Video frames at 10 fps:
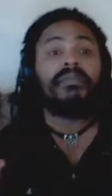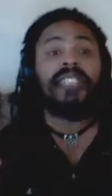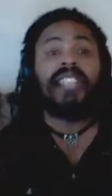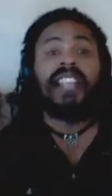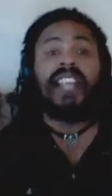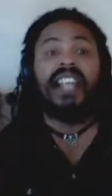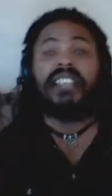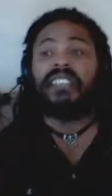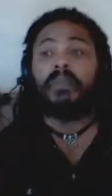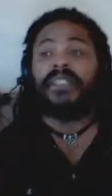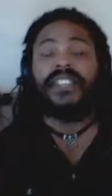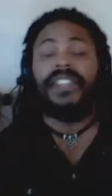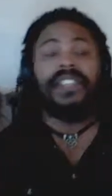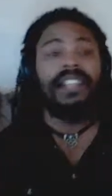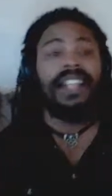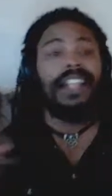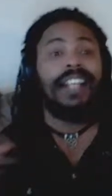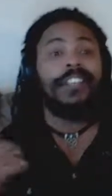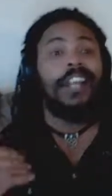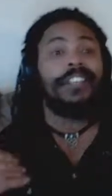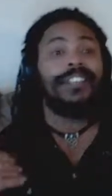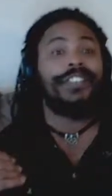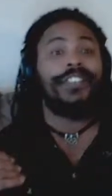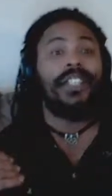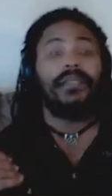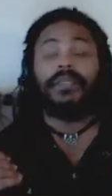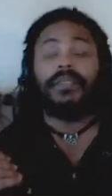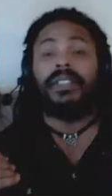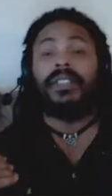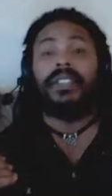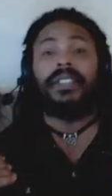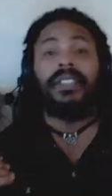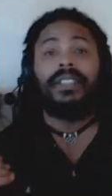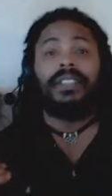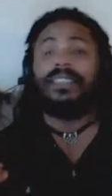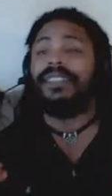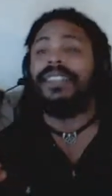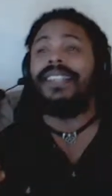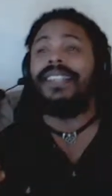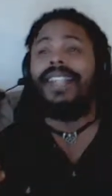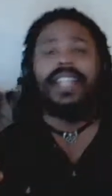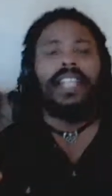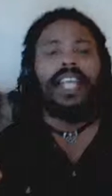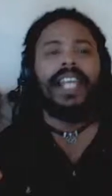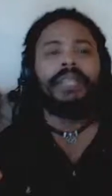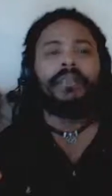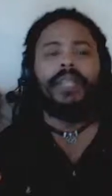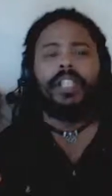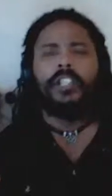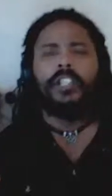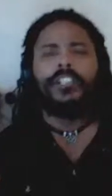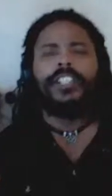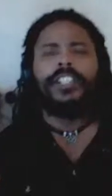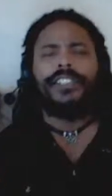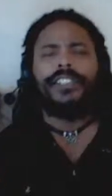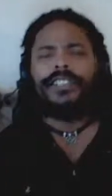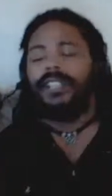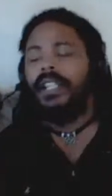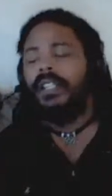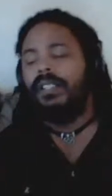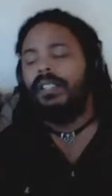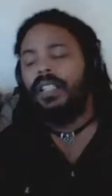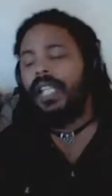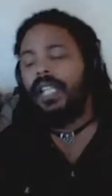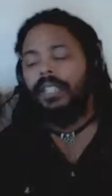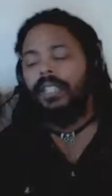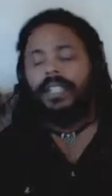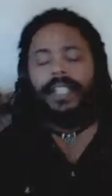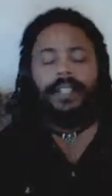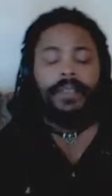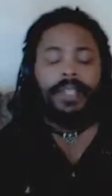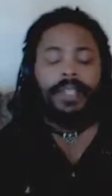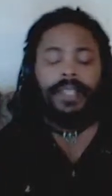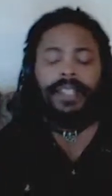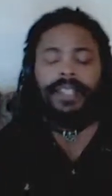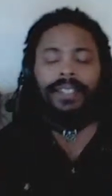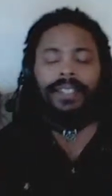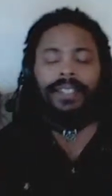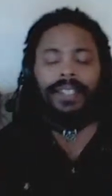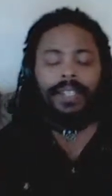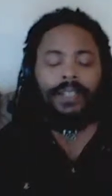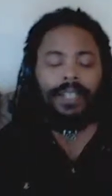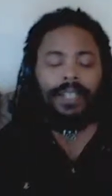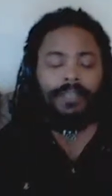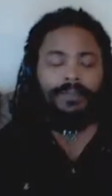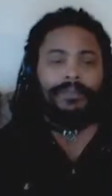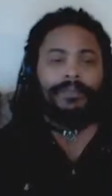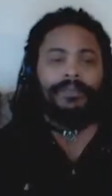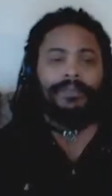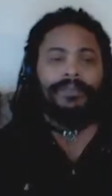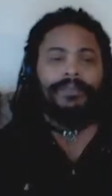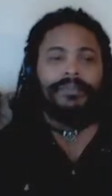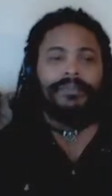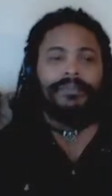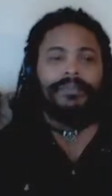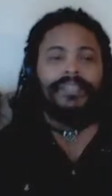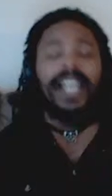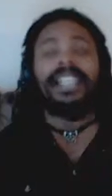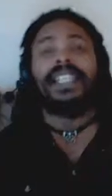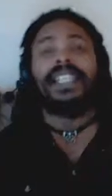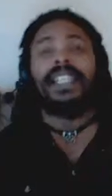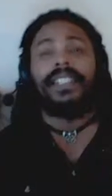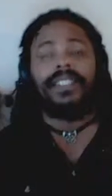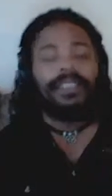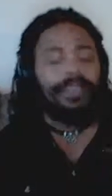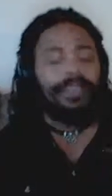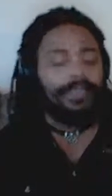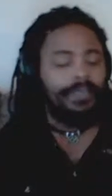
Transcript: satanic symbols on it. It had crosses on it. And the guy, "You're a Satanist." Oh, God, yeah. Anyway, not a Satanist.